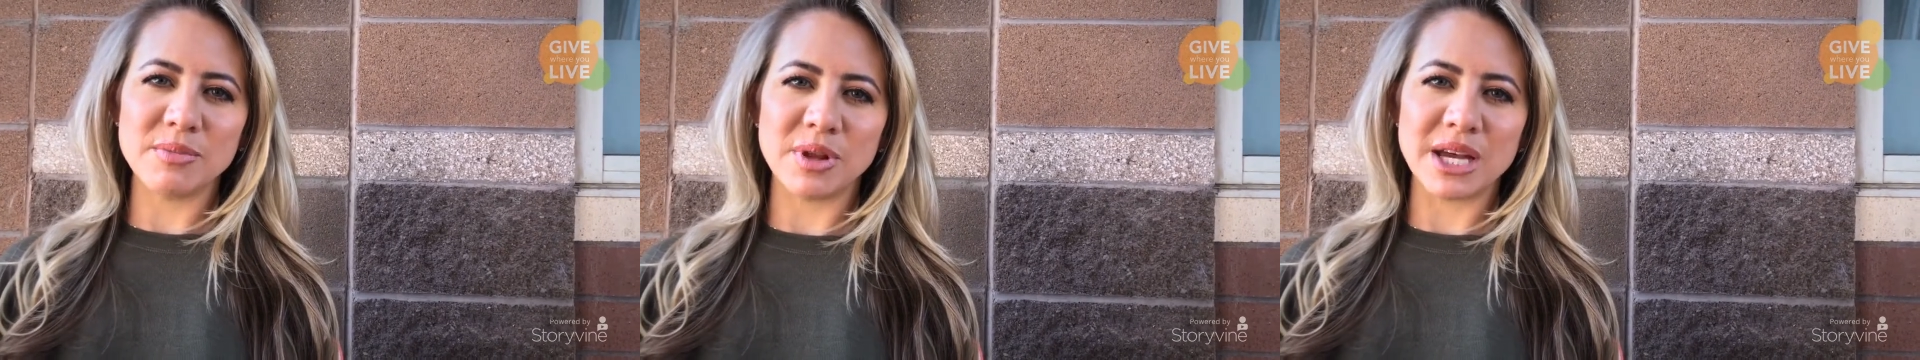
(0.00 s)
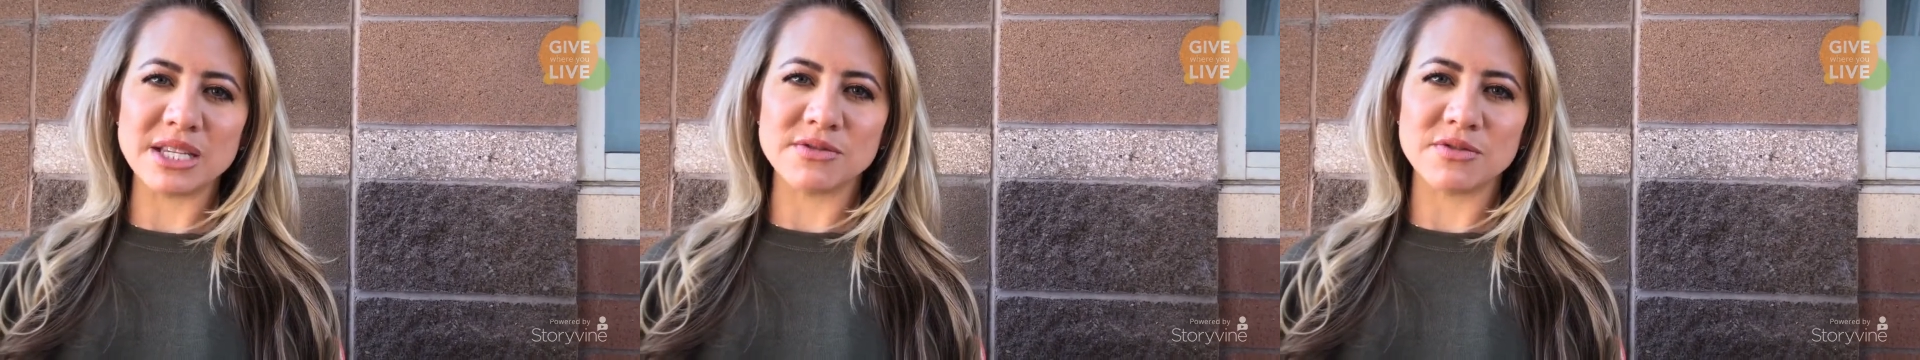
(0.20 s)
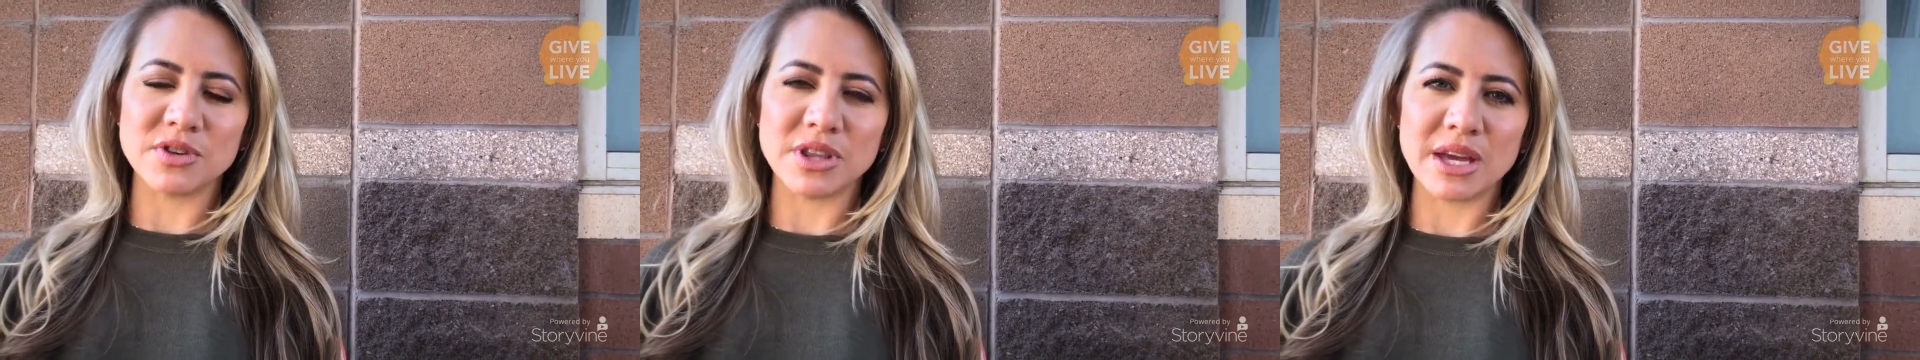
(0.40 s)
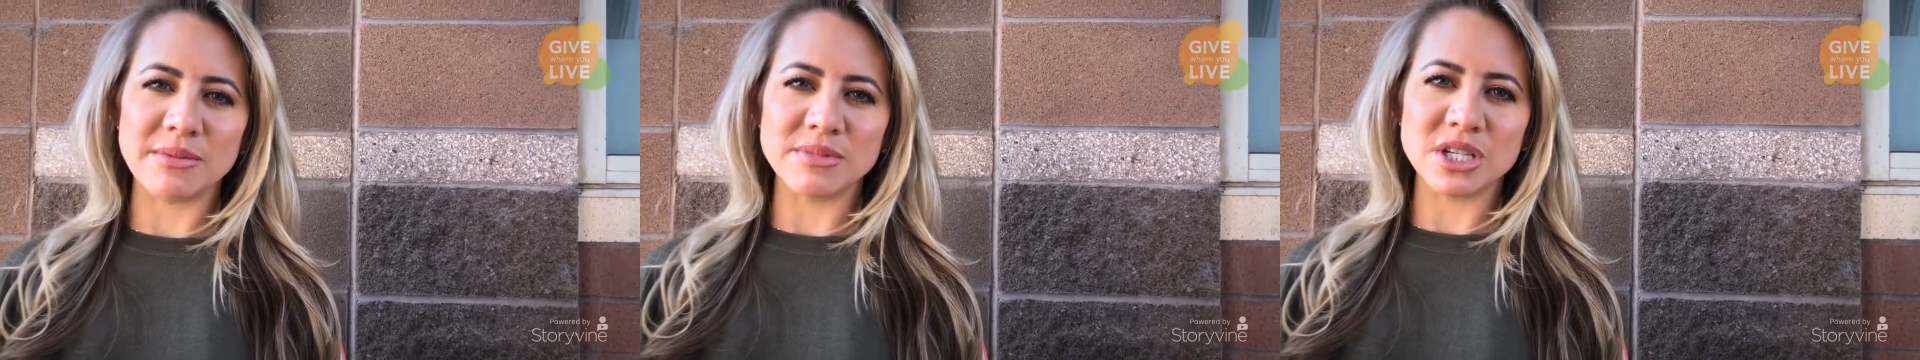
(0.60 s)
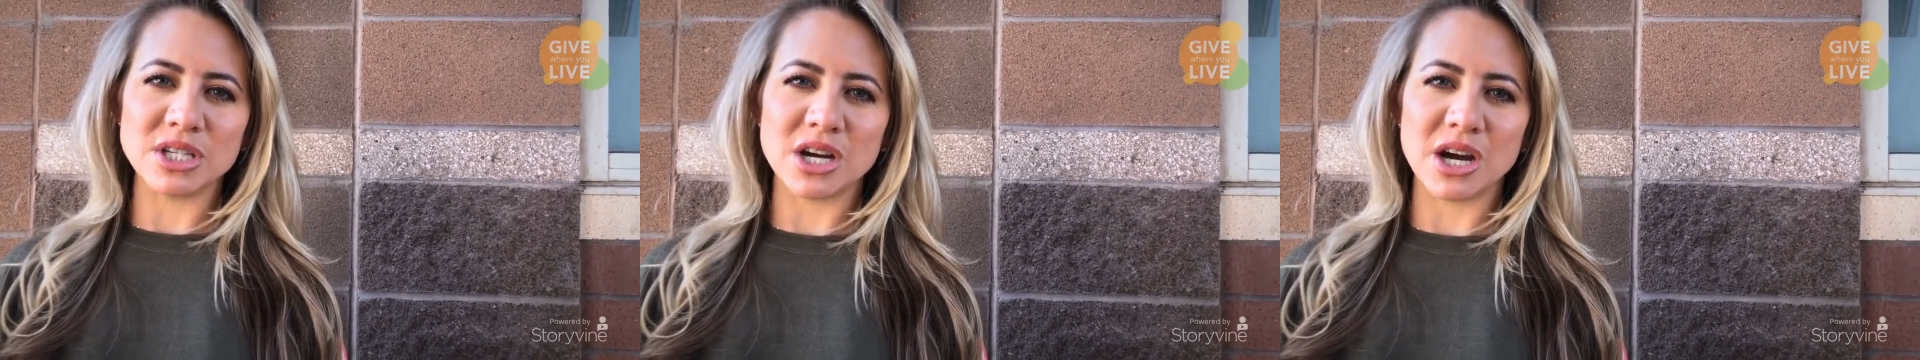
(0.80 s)
place for
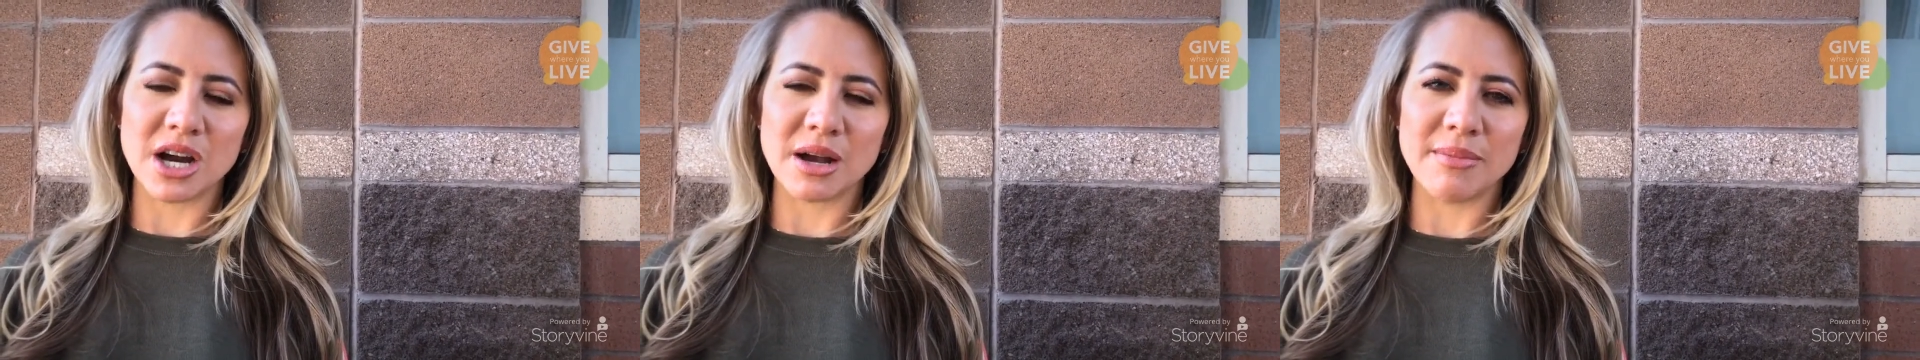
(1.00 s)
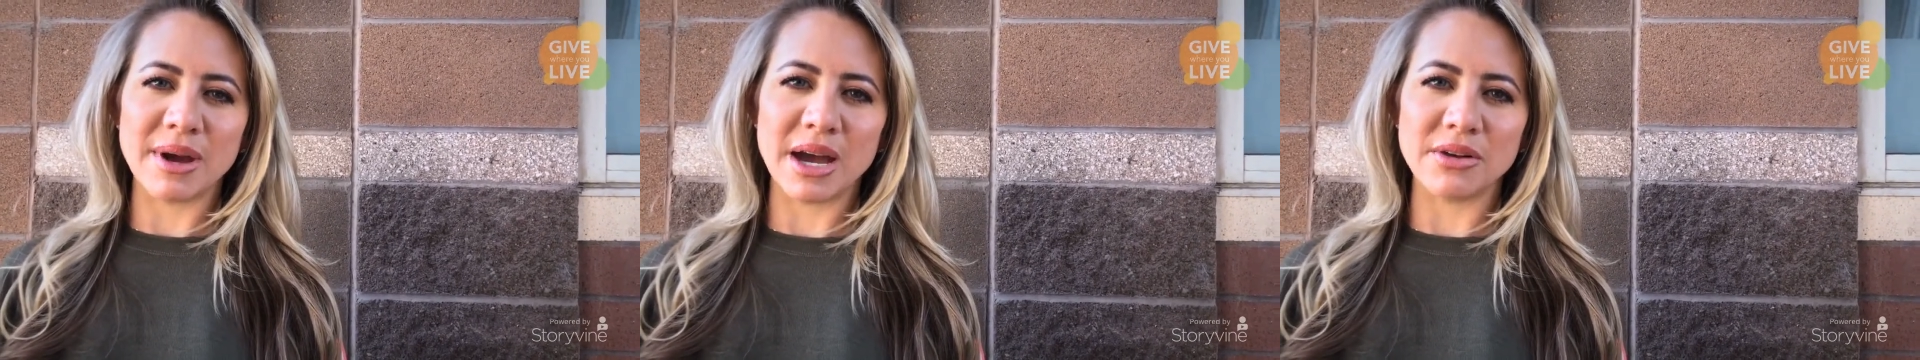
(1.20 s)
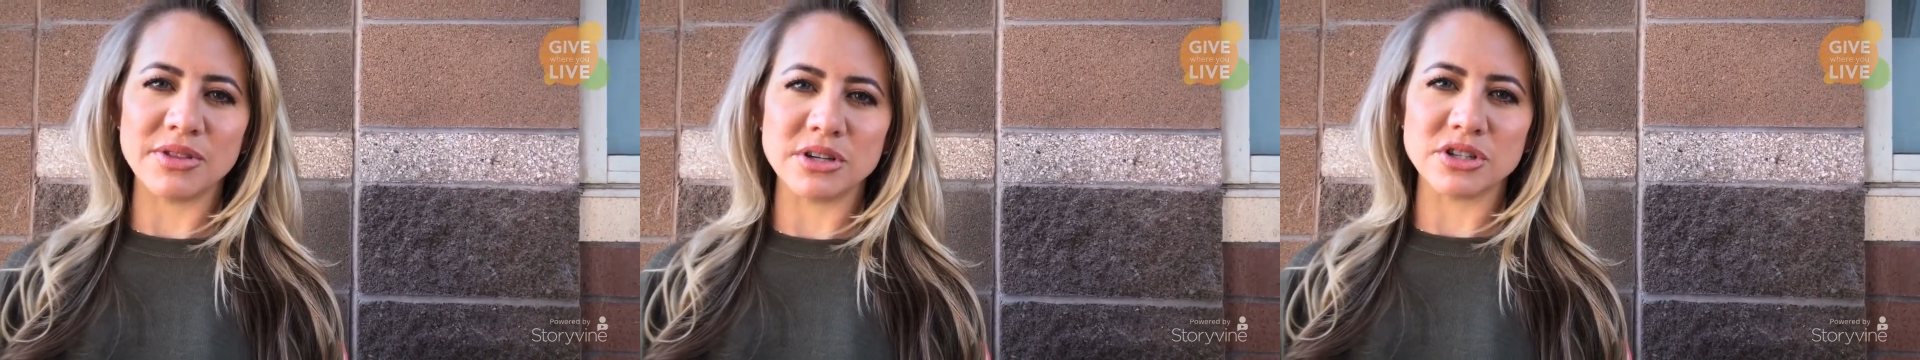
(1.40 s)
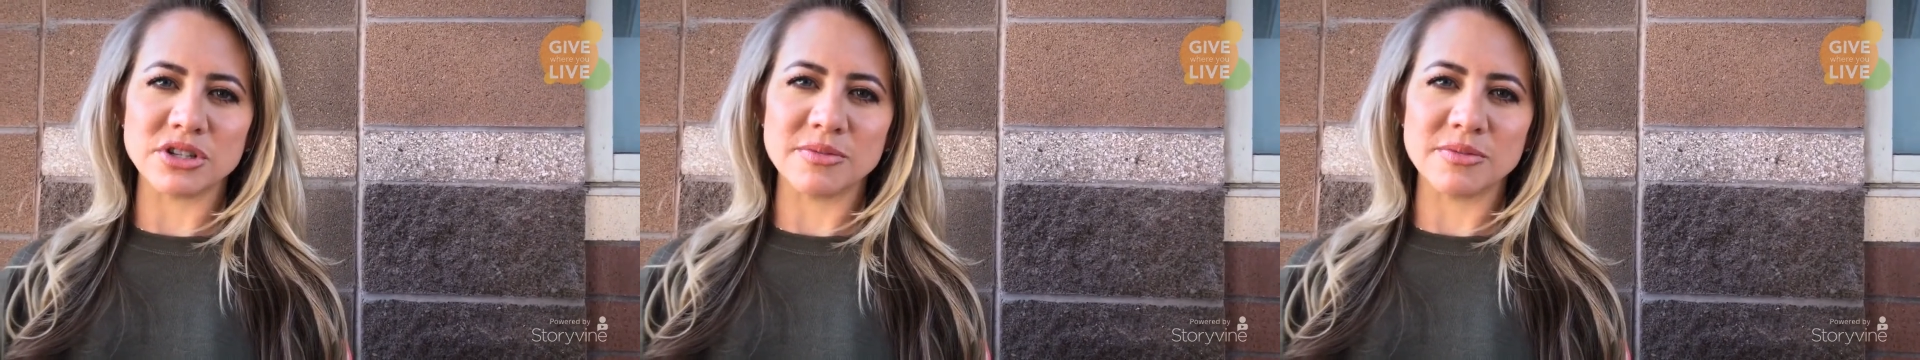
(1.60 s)
them to talk about their